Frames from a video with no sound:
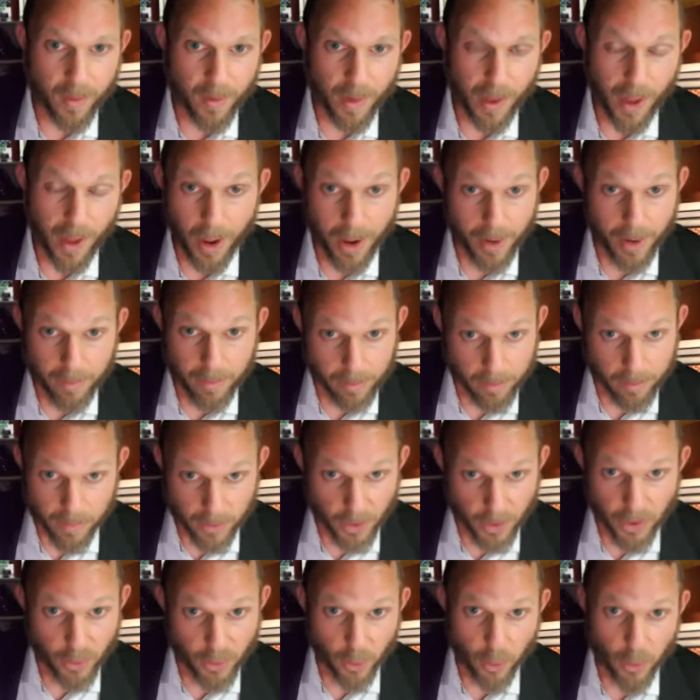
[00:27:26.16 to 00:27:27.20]
I
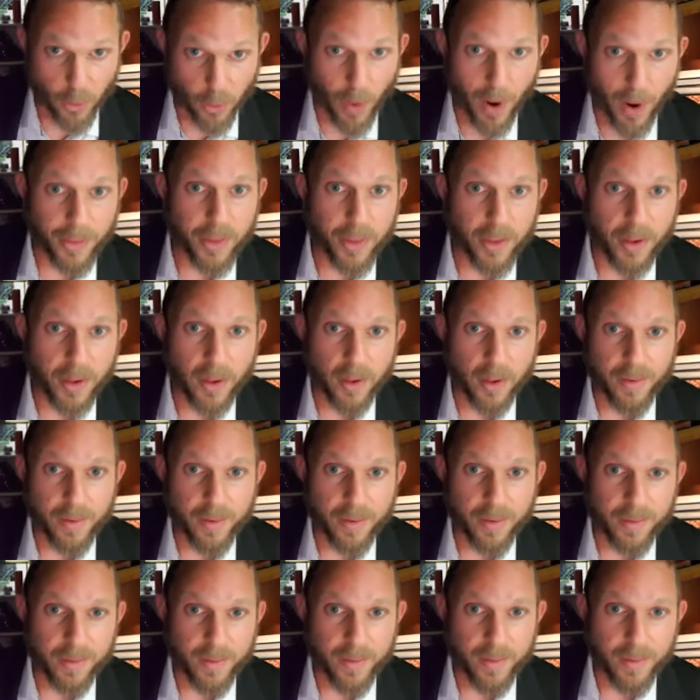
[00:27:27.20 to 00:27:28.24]
didn't do the right thing.
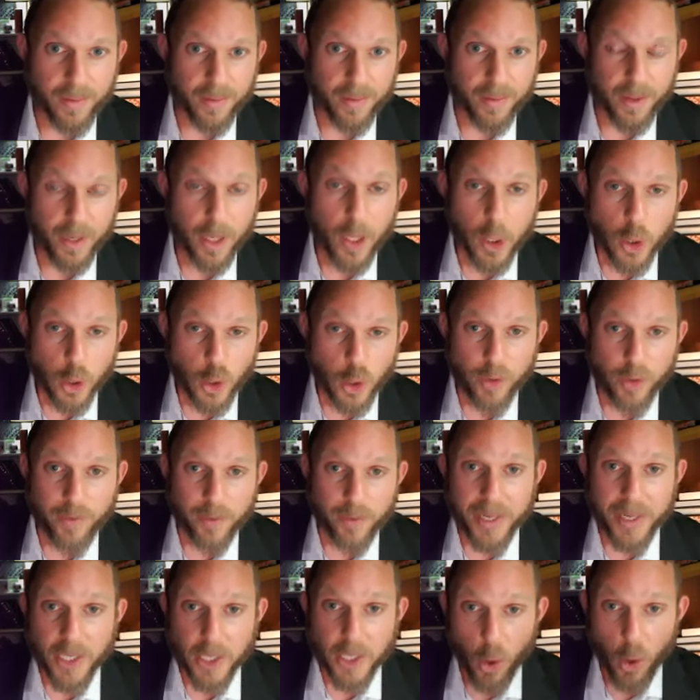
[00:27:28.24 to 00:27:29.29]
Tshuva
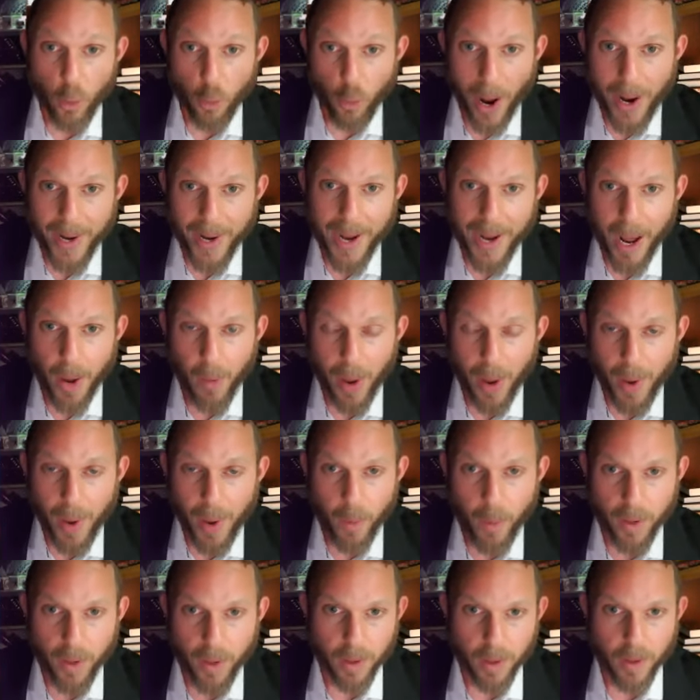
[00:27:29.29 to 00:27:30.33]
means right now I
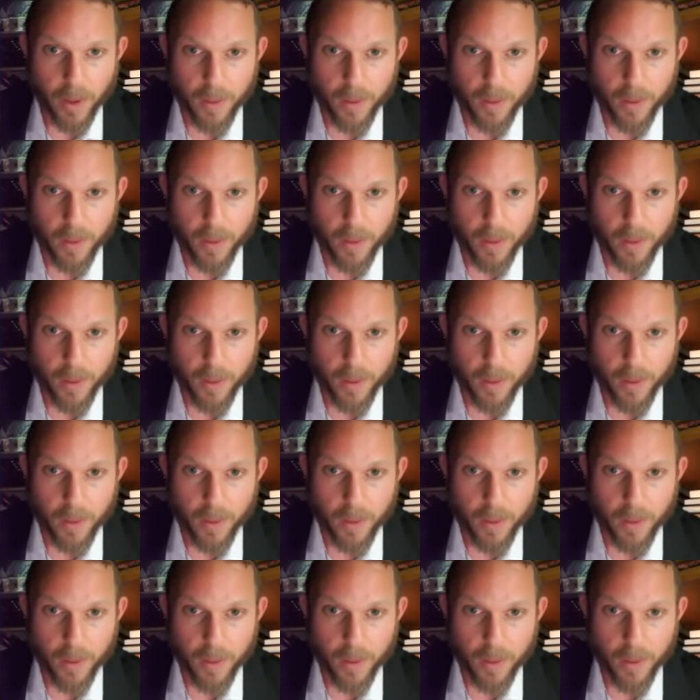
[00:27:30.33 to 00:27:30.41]
will.